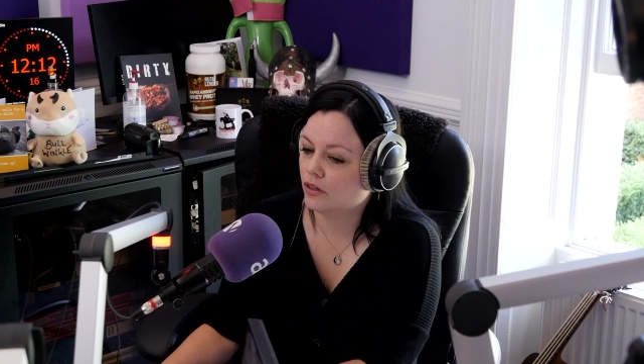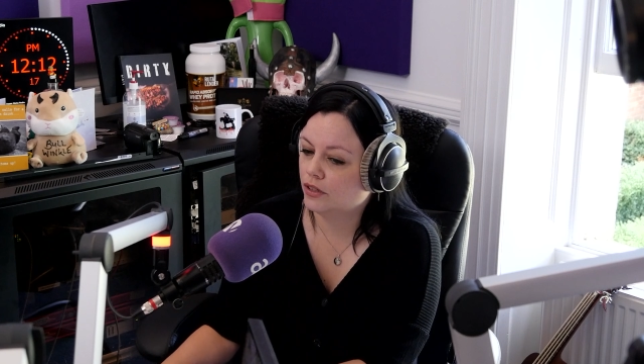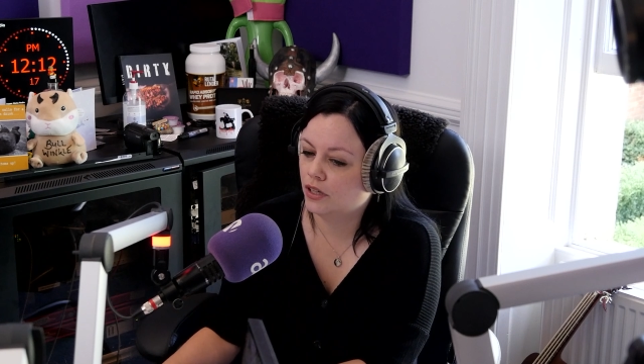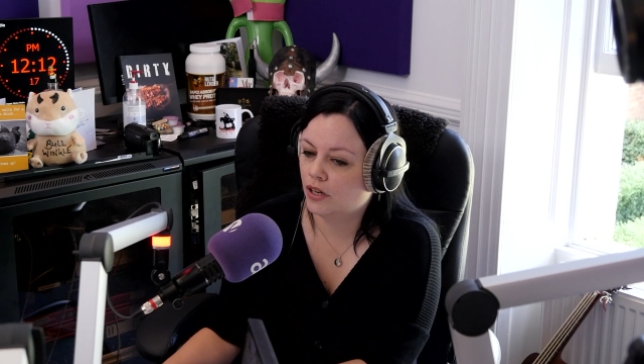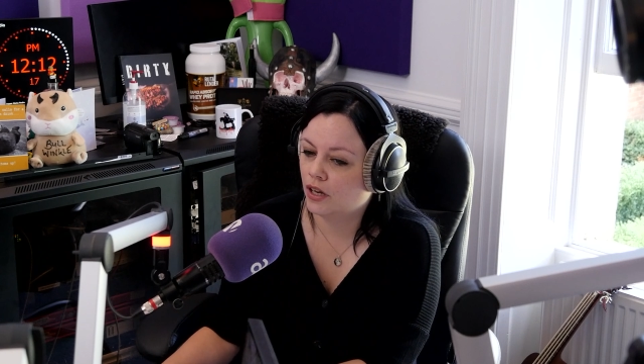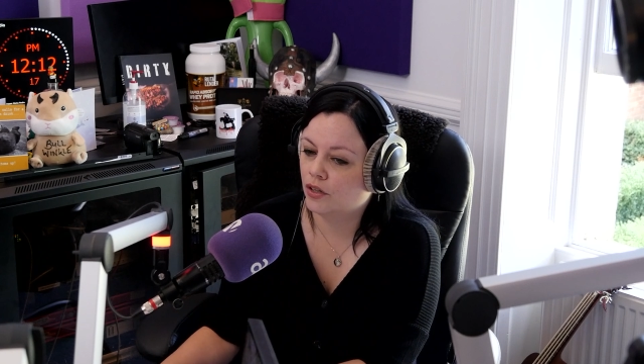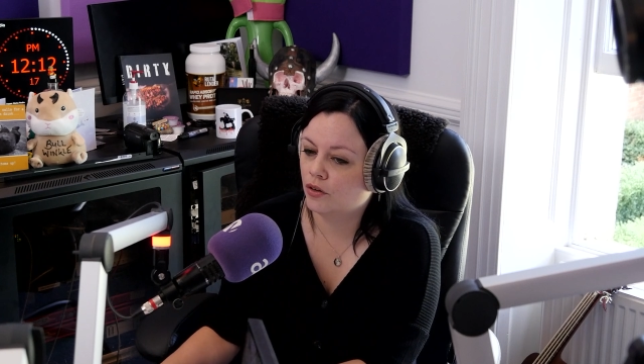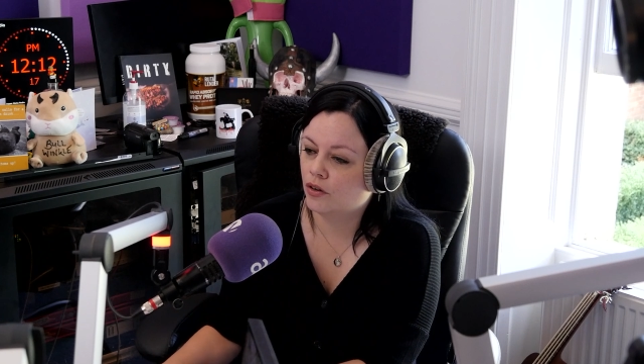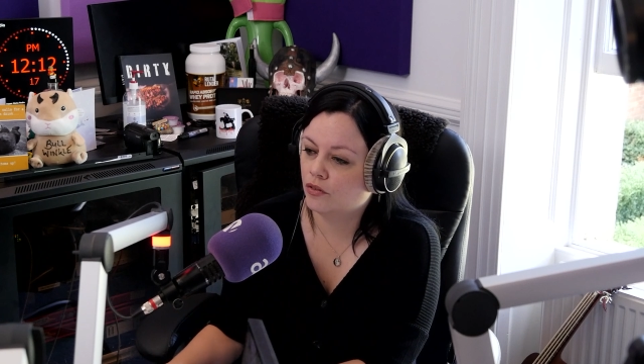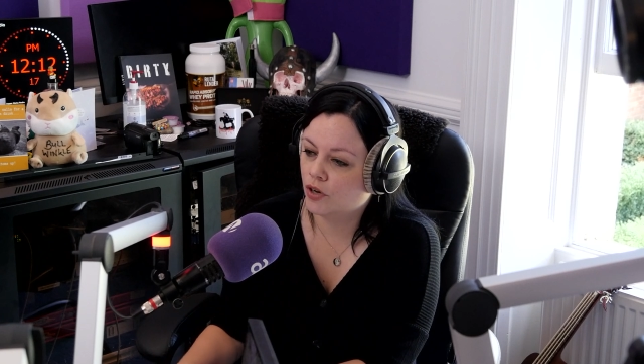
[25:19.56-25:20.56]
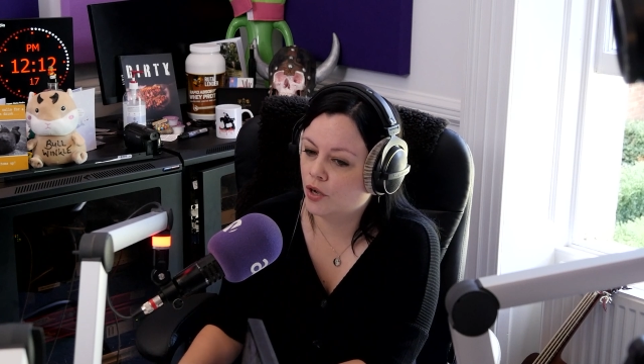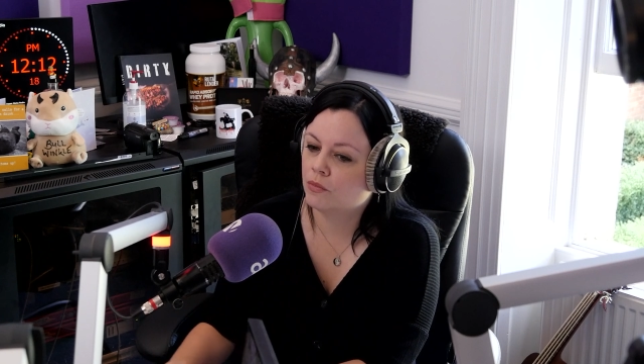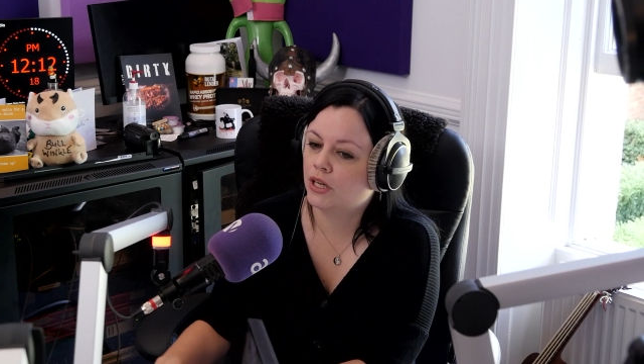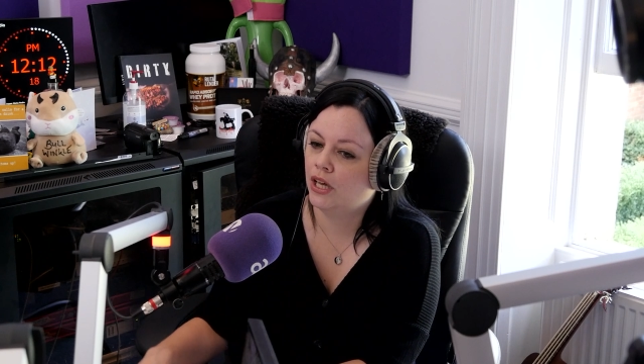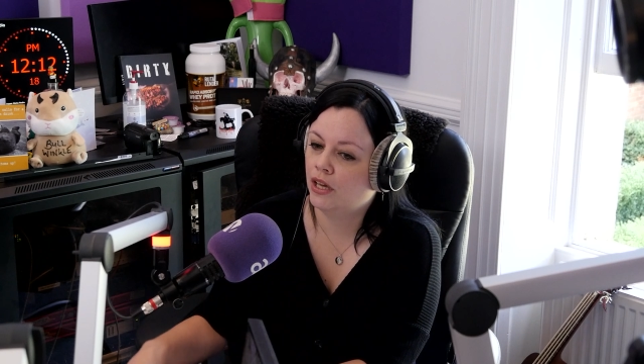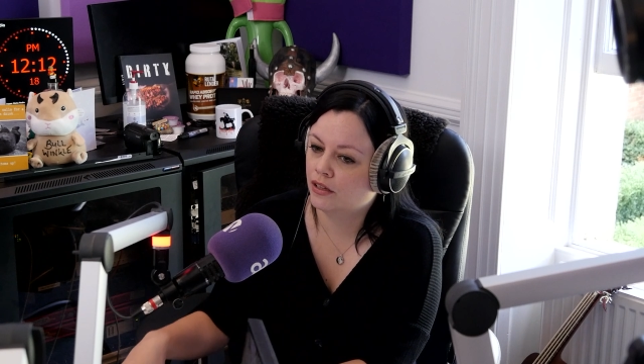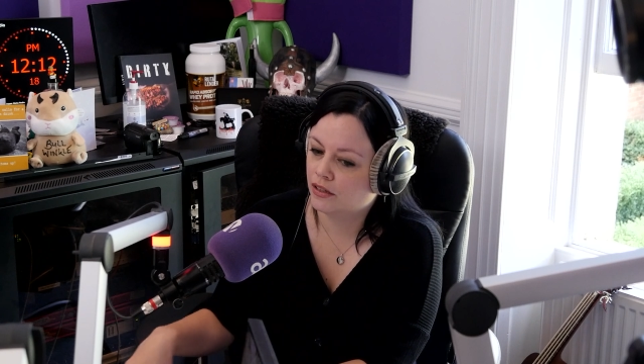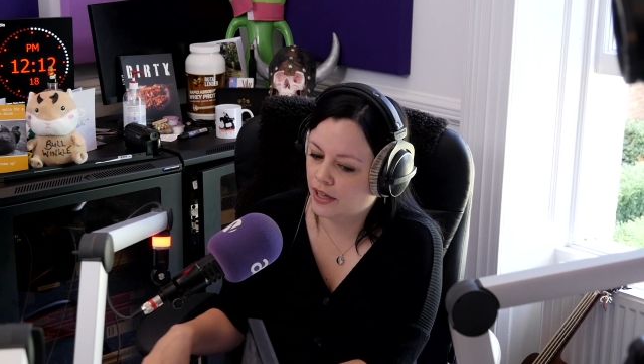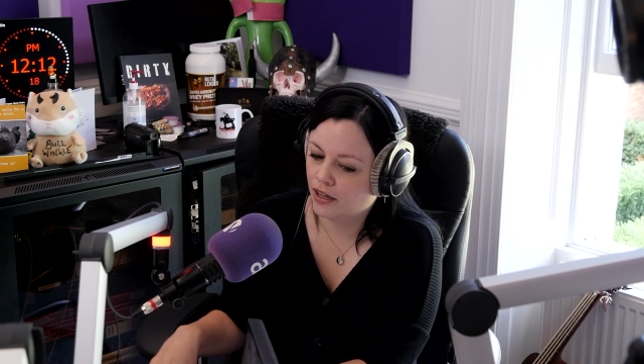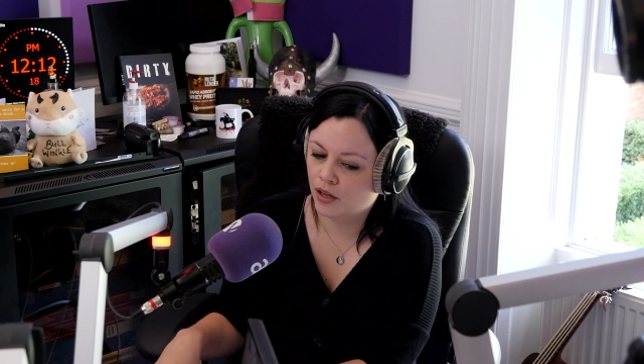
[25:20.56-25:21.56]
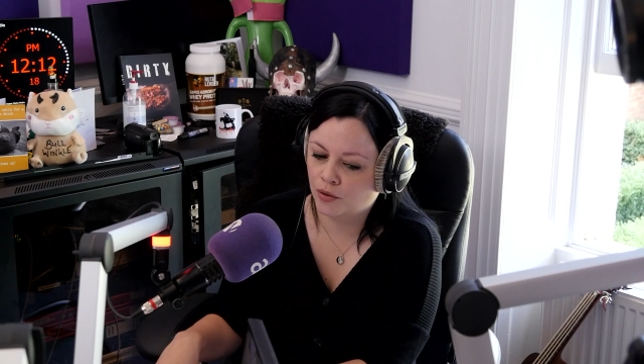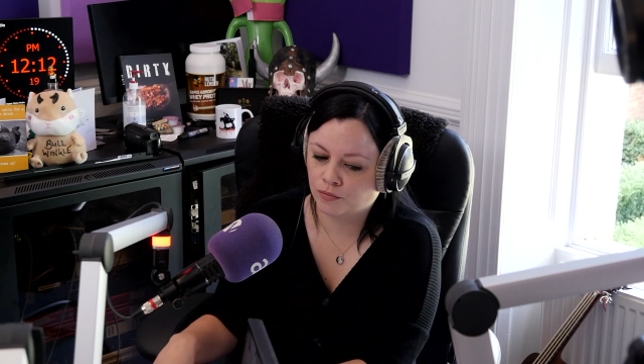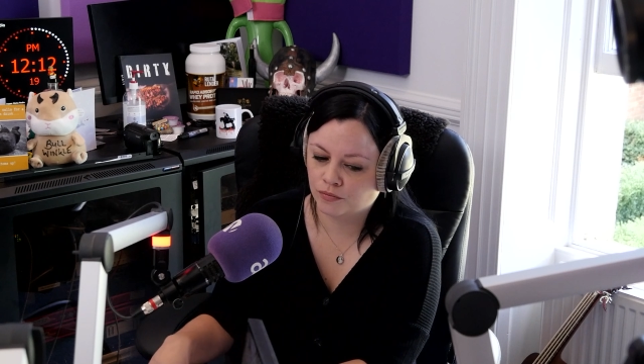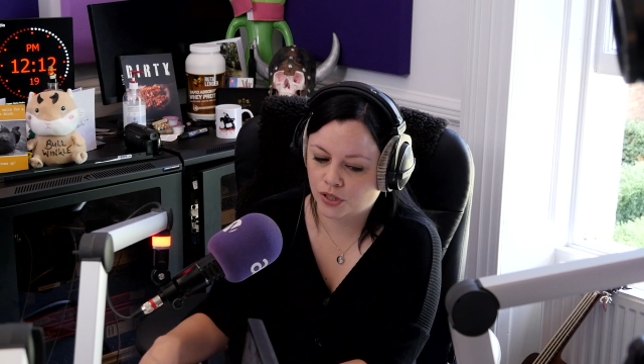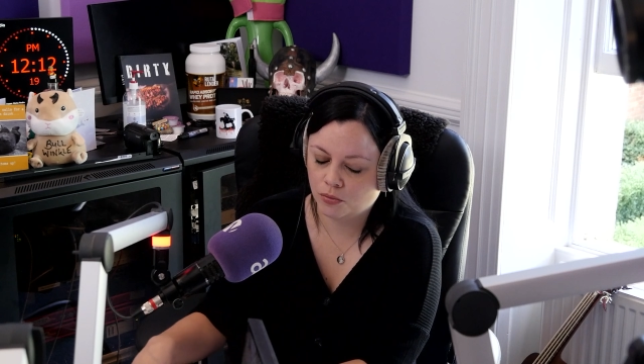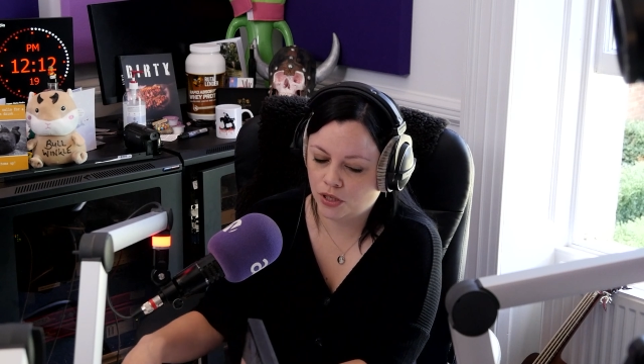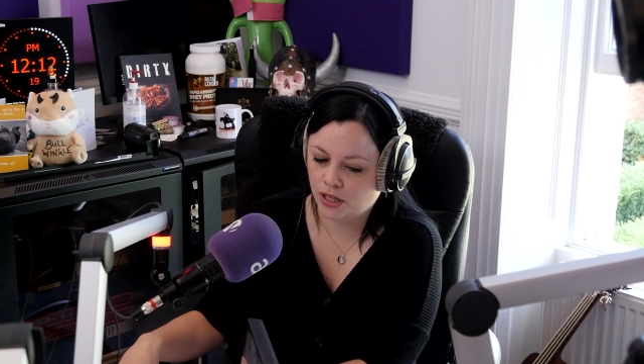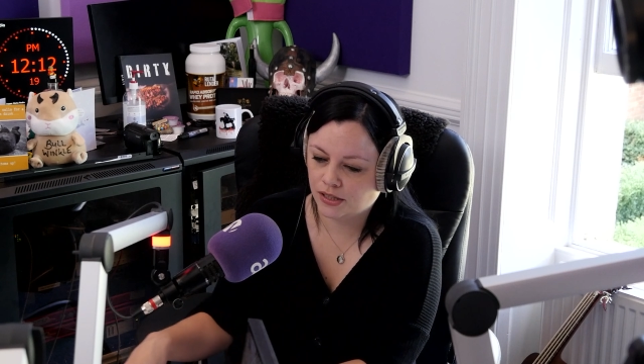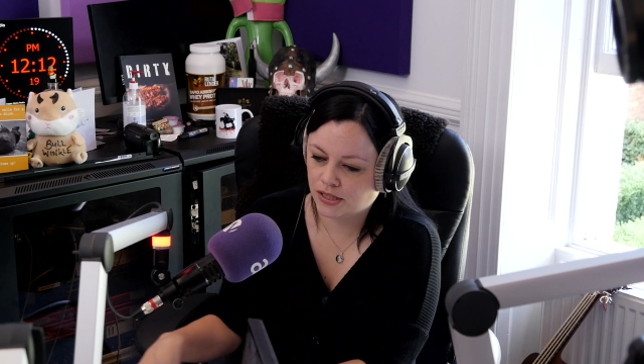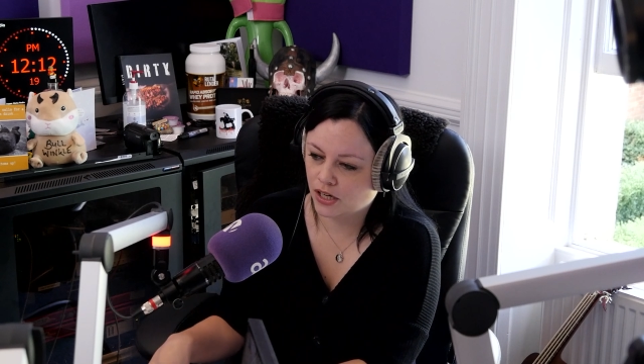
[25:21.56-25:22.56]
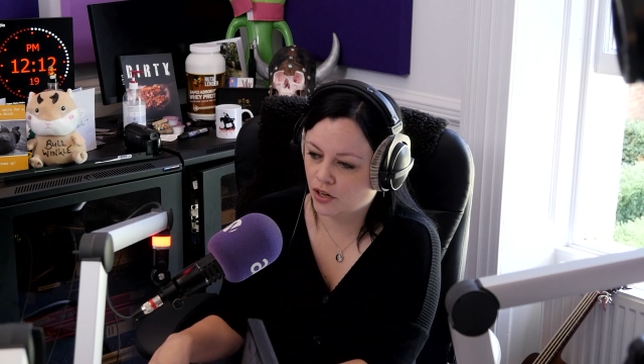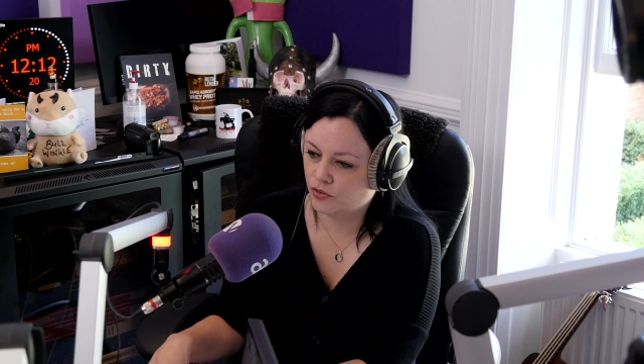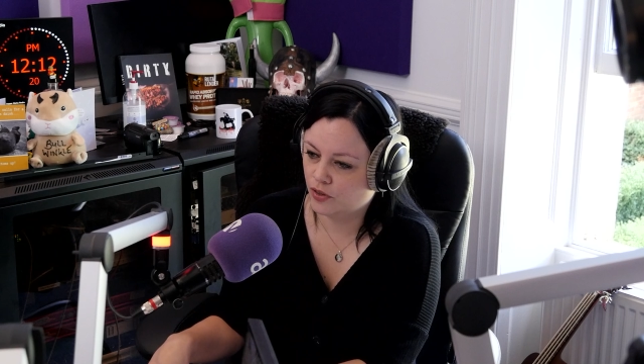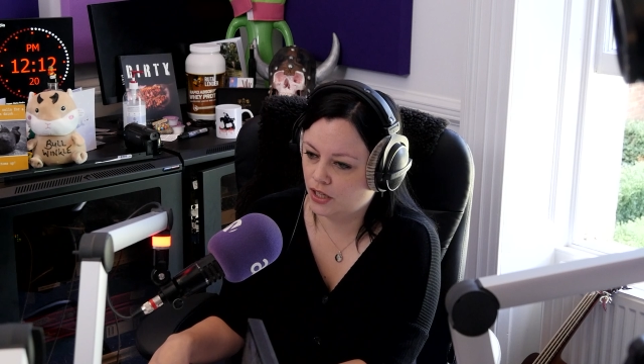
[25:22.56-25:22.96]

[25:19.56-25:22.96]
You know, like the Romani community and stuff.